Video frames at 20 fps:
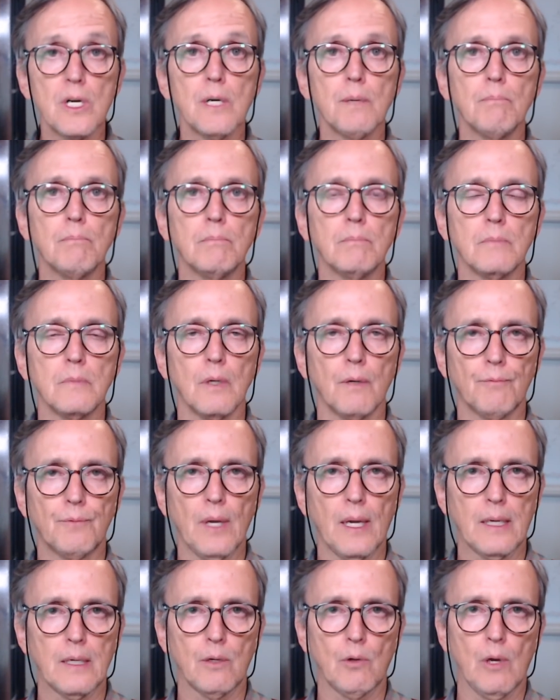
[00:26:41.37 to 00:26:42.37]
term
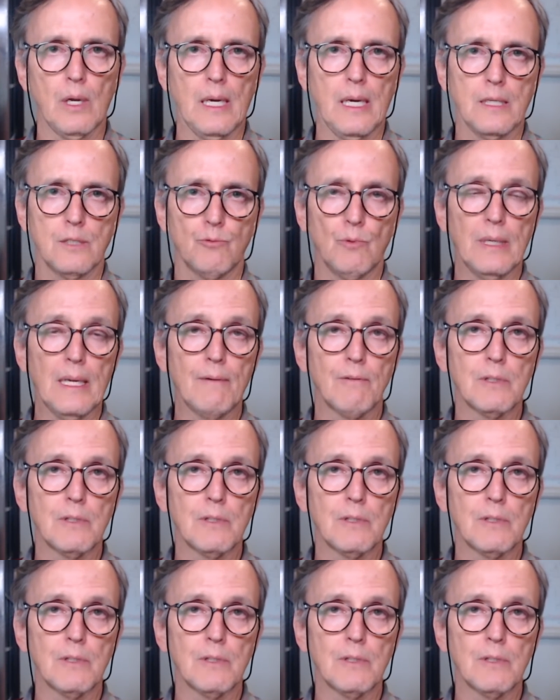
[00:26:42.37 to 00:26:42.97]
of technical analysis.